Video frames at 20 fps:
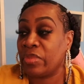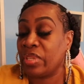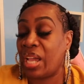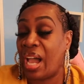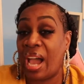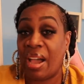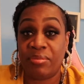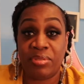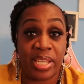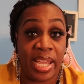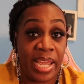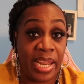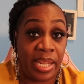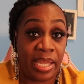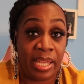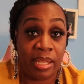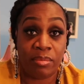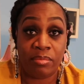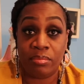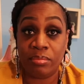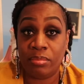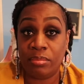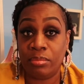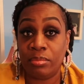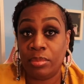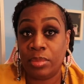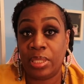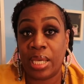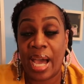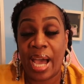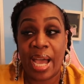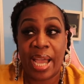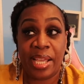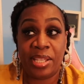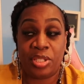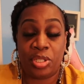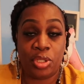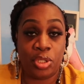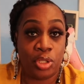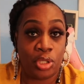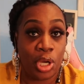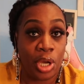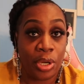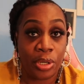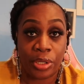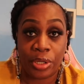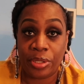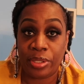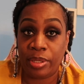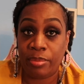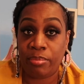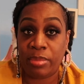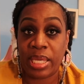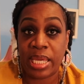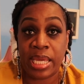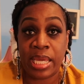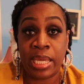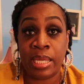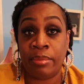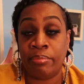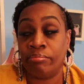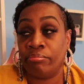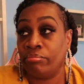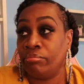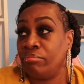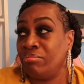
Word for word: I've dated guys younger than me.